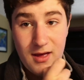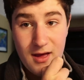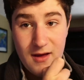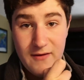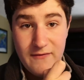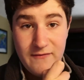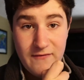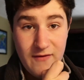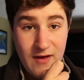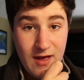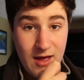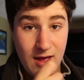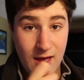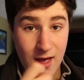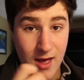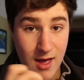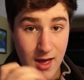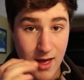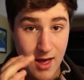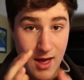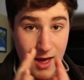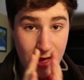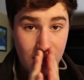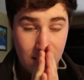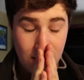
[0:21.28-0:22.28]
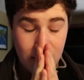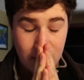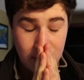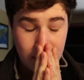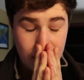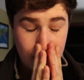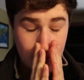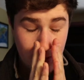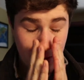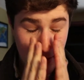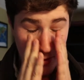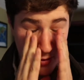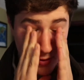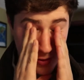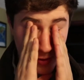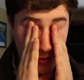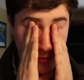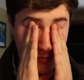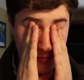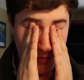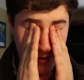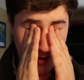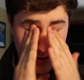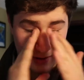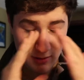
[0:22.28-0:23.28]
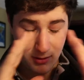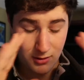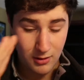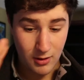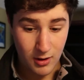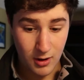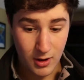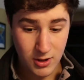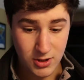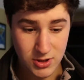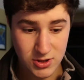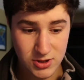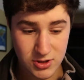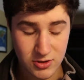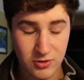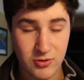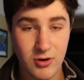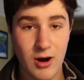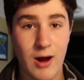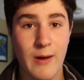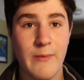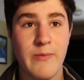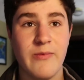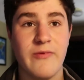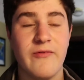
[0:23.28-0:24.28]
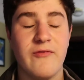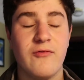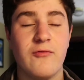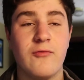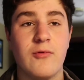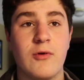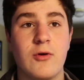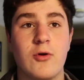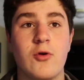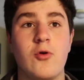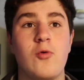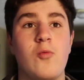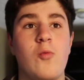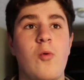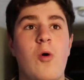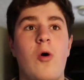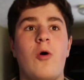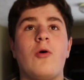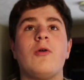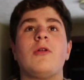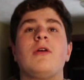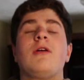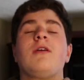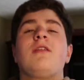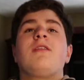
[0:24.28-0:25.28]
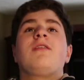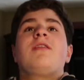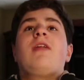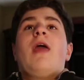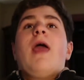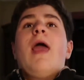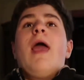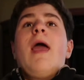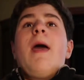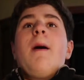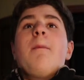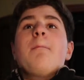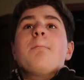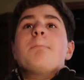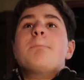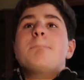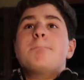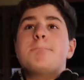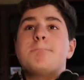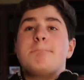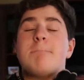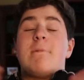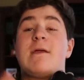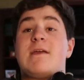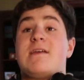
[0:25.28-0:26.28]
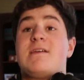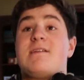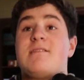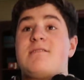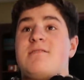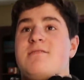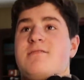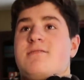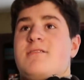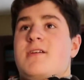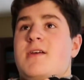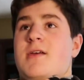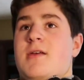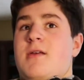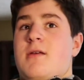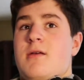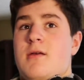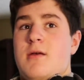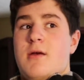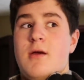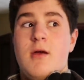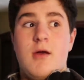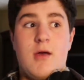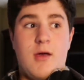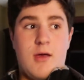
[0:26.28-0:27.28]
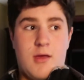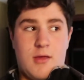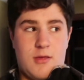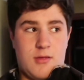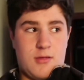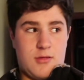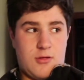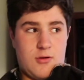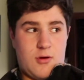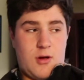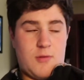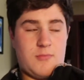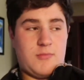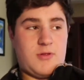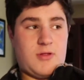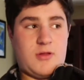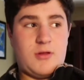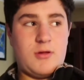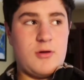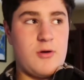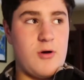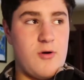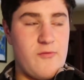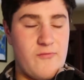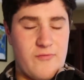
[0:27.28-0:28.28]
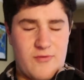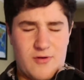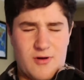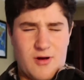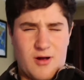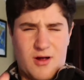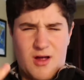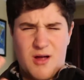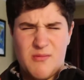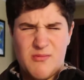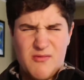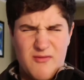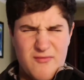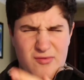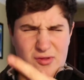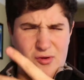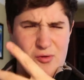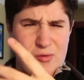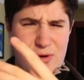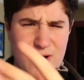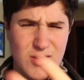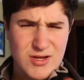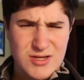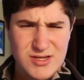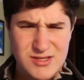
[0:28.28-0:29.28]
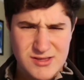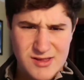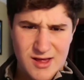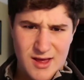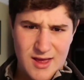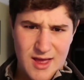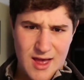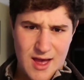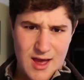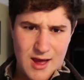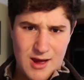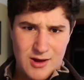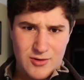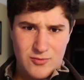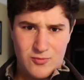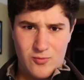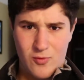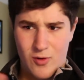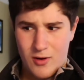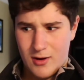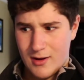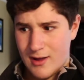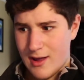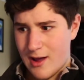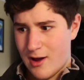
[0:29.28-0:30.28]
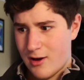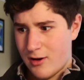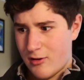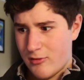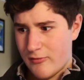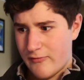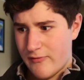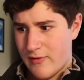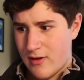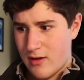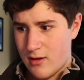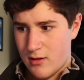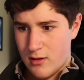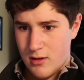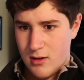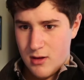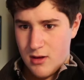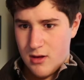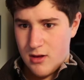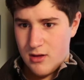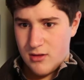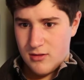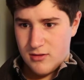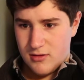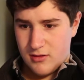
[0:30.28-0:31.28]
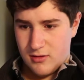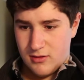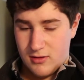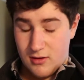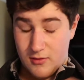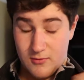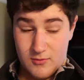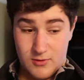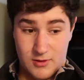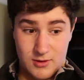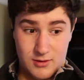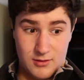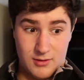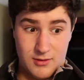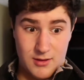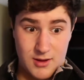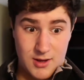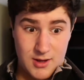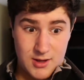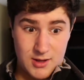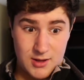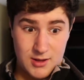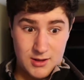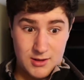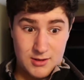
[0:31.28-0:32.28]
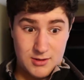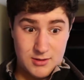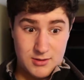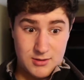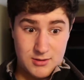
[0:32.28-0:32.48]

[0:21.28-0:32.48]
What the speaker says: Cafe. And oh my gosh, The Crimes of Grindelwald is amazing. So I'm just gonna go over a couple of the questions I had walking out of it, things I really like,